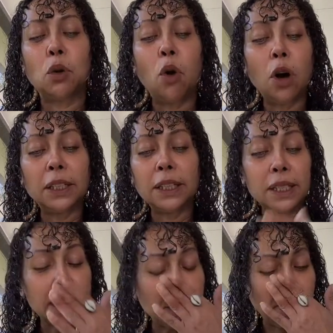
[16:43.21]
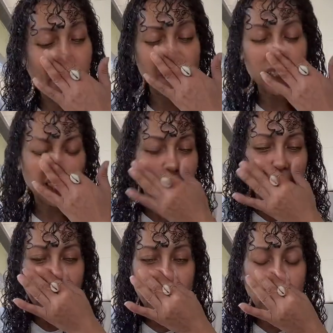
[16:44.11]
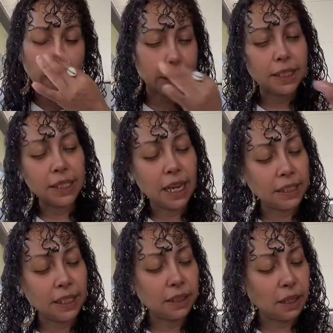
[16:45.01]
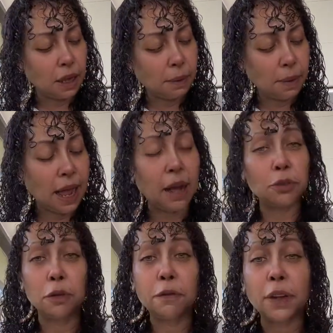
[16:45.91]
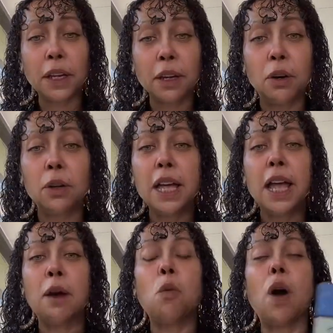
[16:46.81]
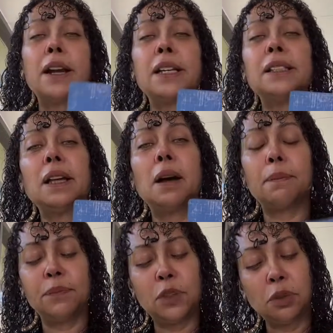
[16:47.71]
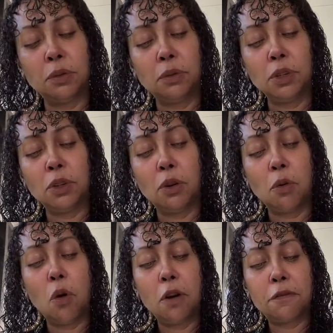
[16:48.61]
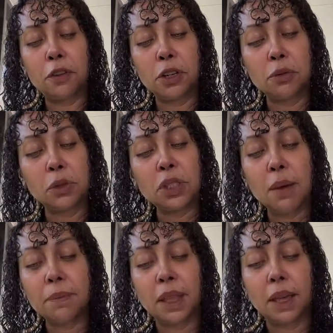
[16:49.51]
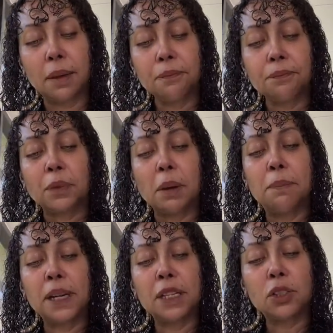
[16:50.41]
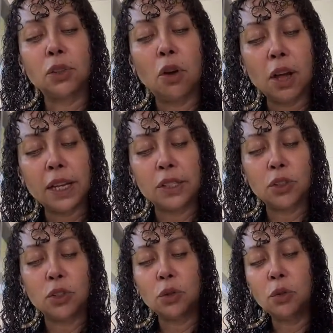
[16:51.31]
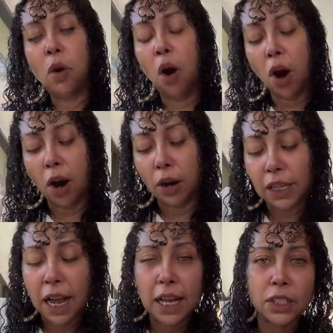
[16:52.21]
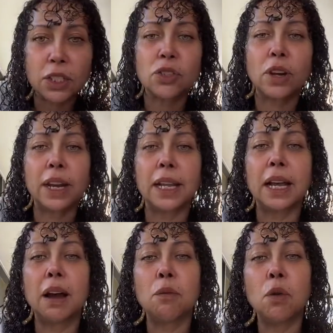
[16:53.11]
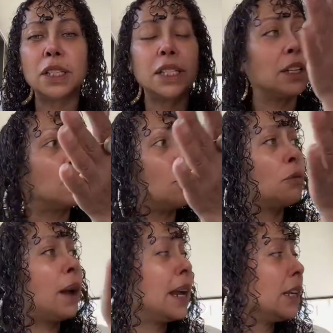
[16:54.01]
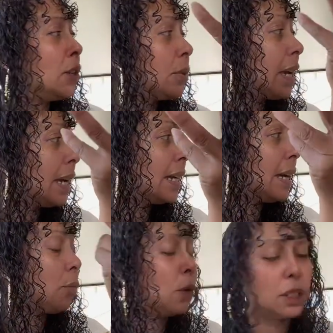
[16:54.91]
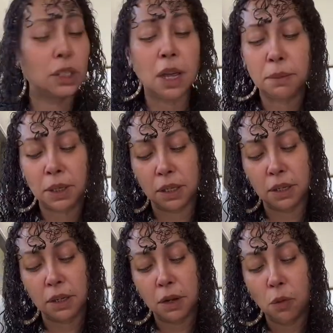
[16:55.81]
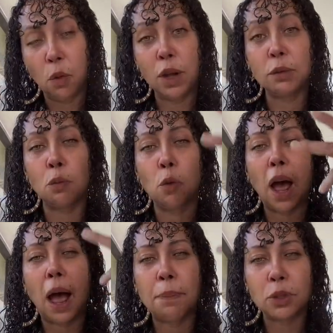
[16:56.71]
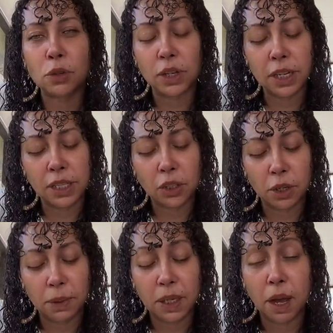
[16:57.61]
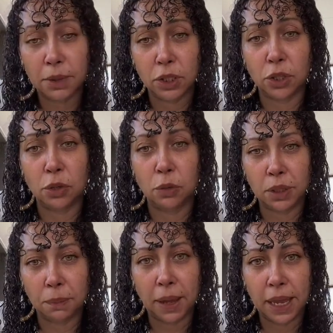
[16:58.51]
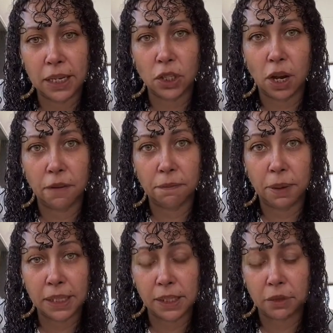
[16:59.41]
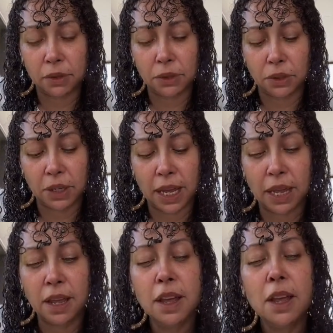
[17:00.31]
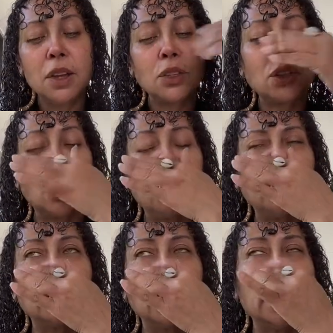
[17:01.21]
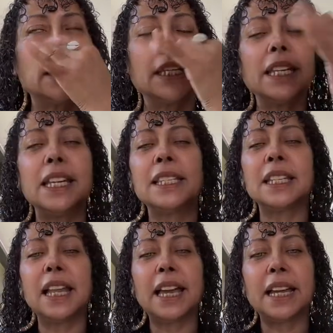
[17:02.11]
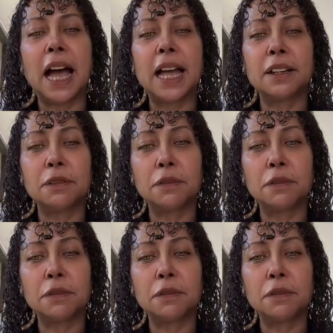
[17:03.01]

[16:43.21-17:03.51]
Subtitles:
calling this person and telling them how you feel, wanting them to, you know, offer you something. But as long as you are concentrating on what didn't go right, you can't get what's coming, what opportunities could be coming to you with the Page of Pentacles, okay? So it's a need to like kind